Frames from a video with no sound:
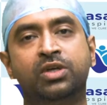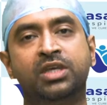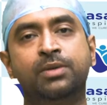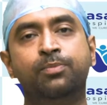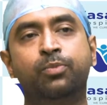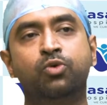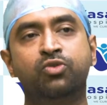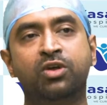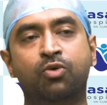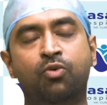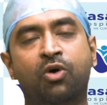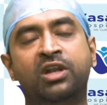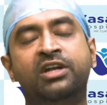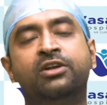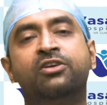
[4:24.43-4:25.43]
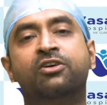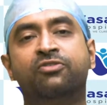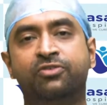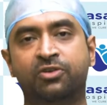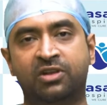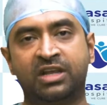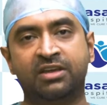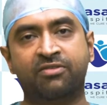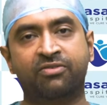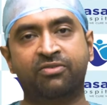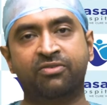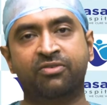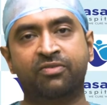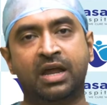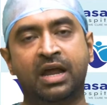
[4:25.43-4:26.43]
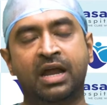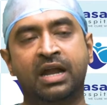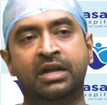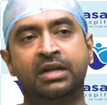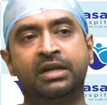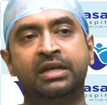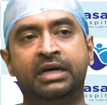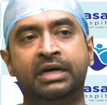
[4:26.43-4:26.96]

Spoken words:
improve the quality of your life, and